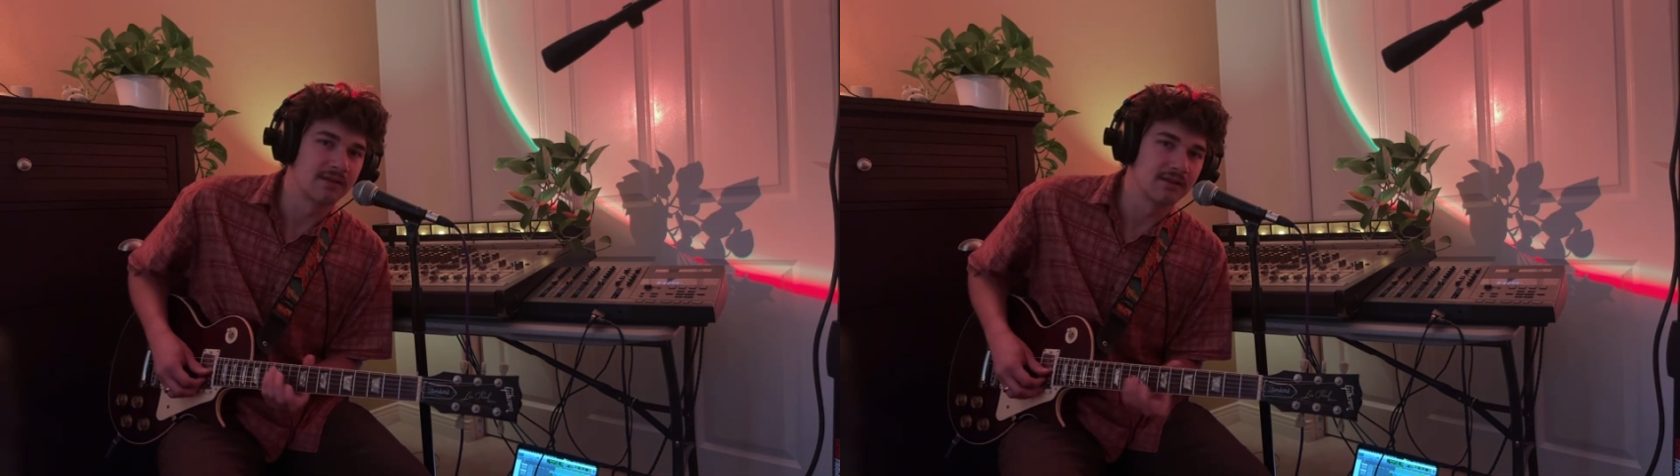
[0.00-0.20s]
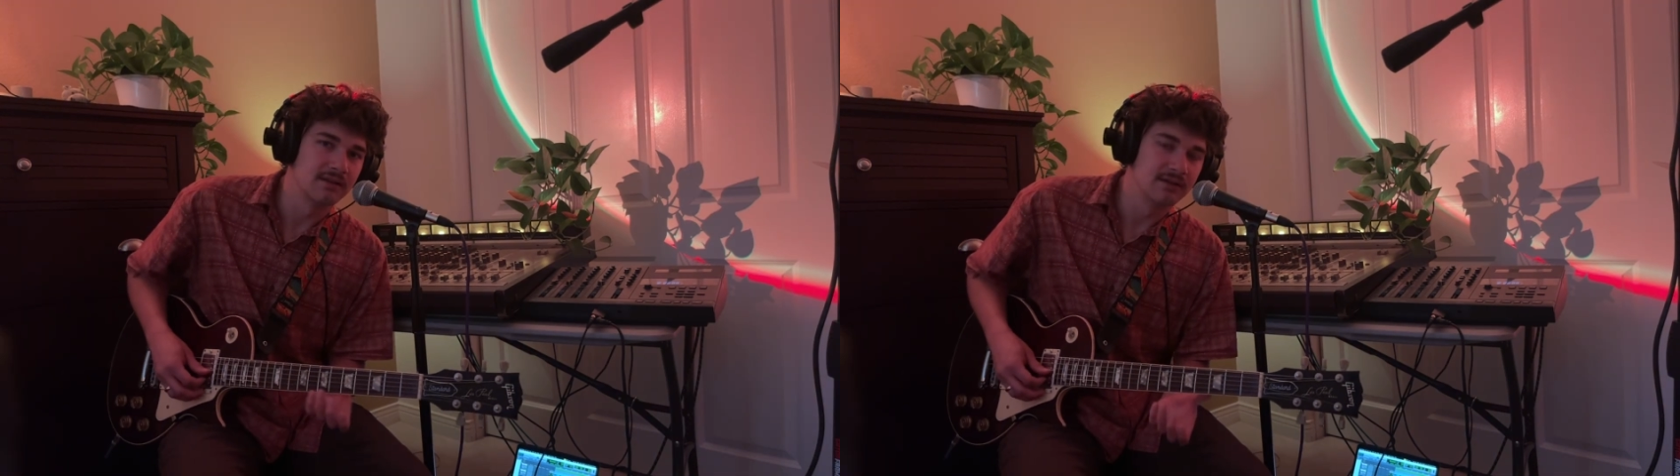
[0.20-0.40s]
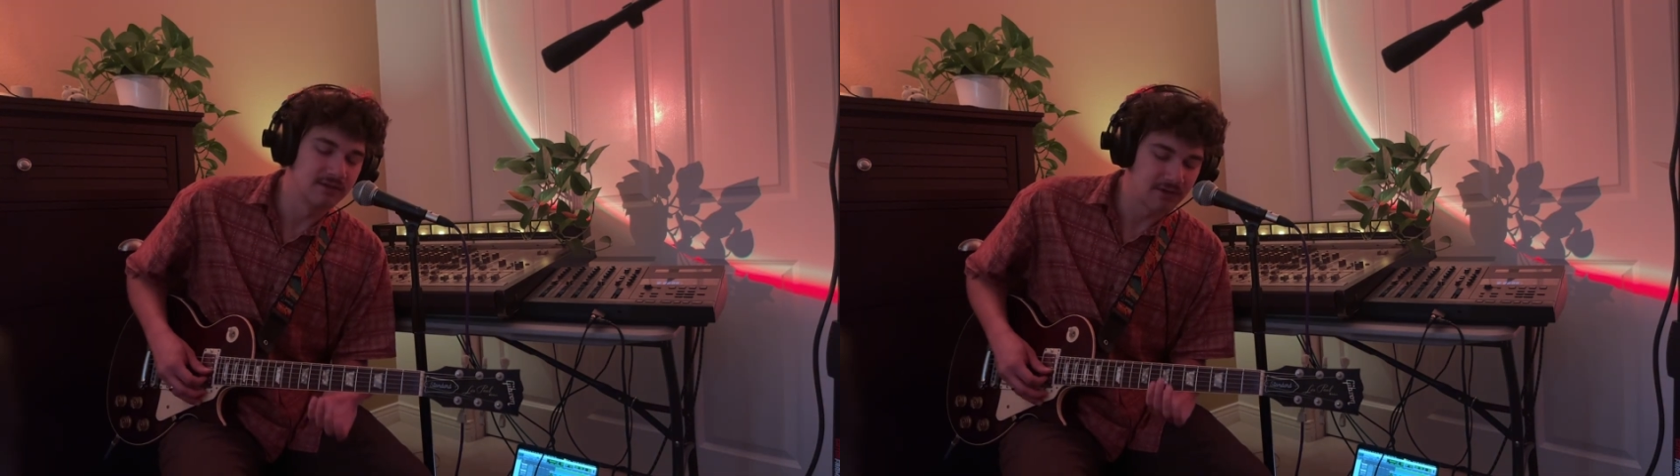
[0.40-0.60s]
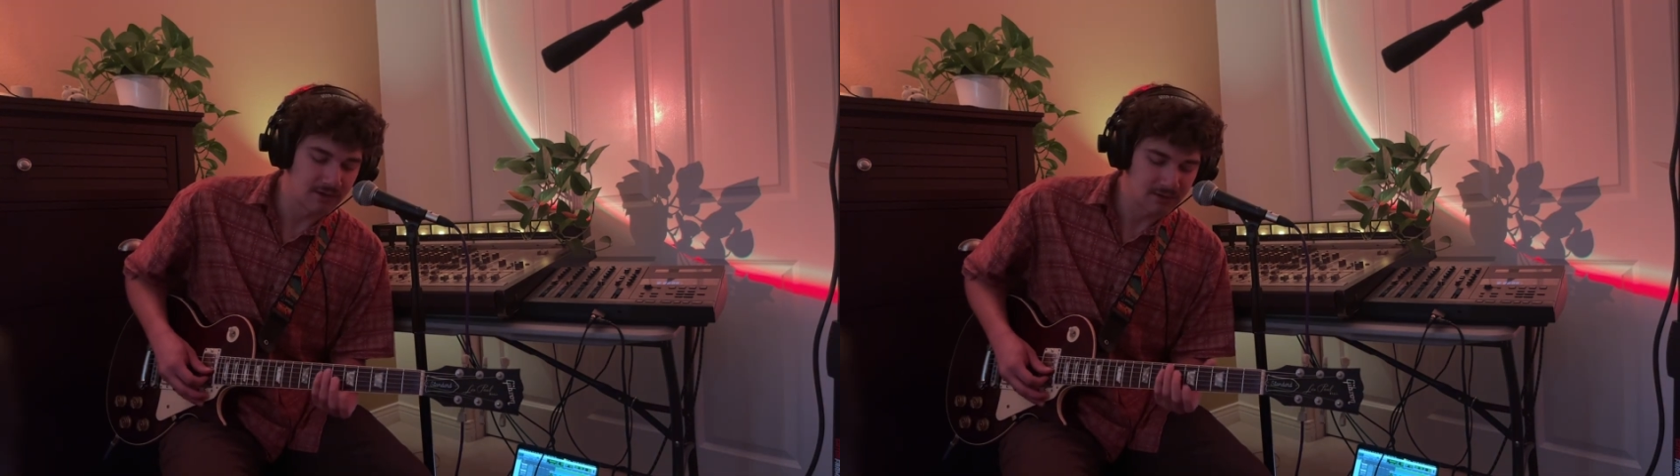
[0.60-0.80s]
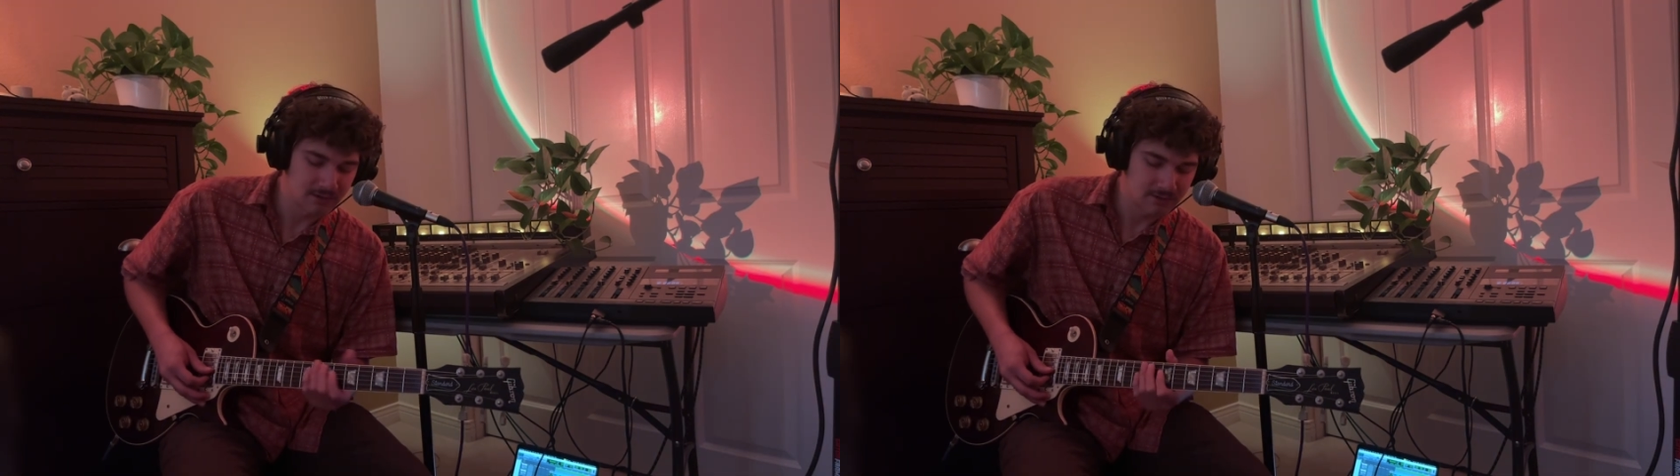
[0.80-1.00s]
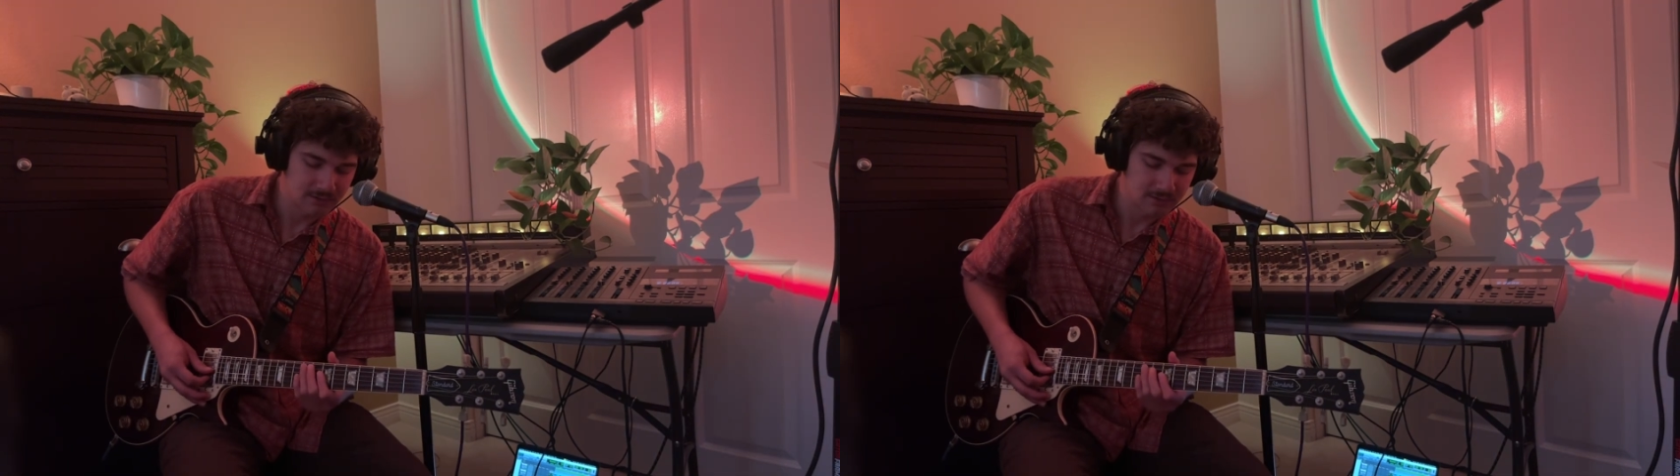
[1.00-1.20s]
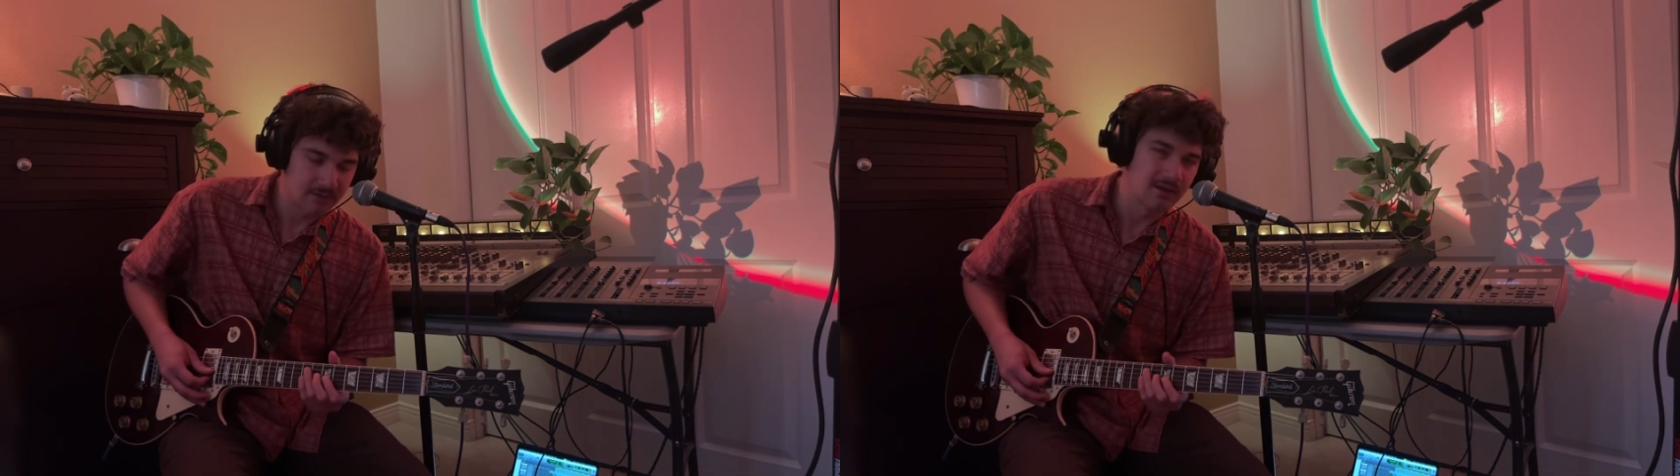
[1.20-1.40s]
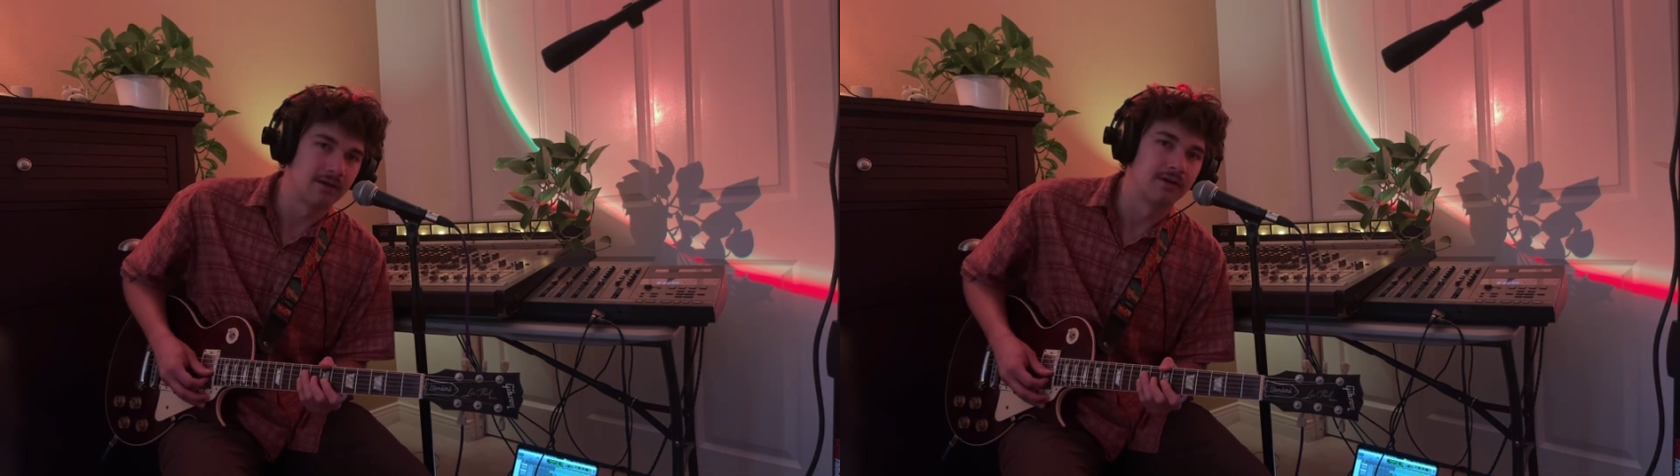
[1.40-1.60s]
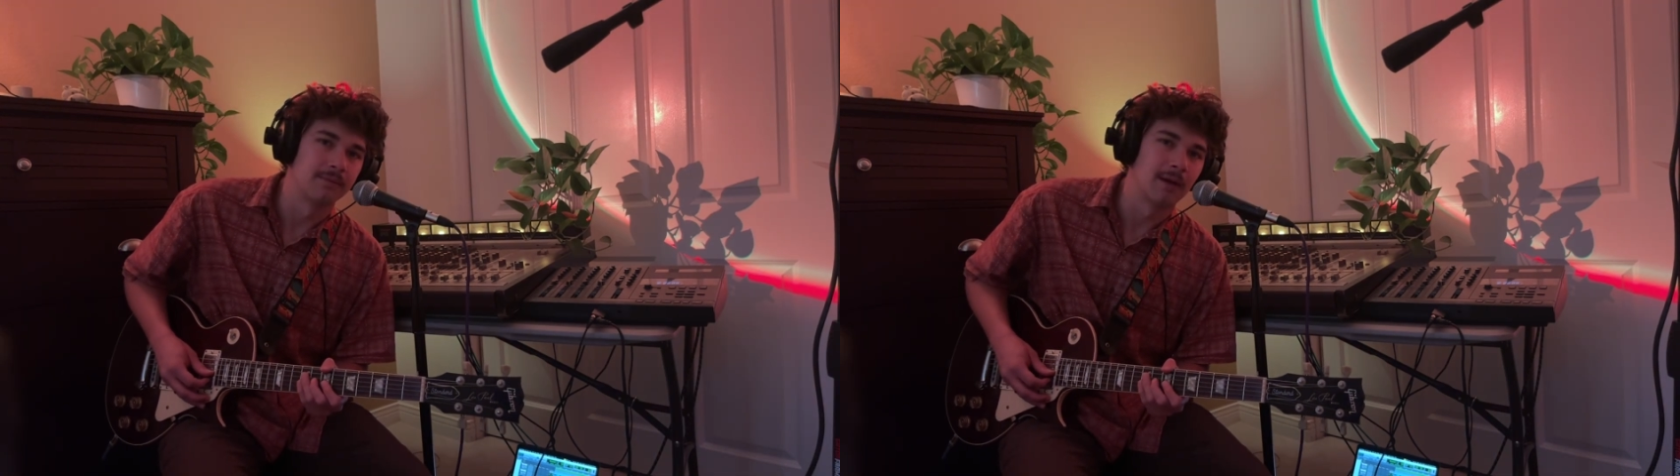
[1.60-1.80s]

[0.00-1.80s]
the lead guitar. I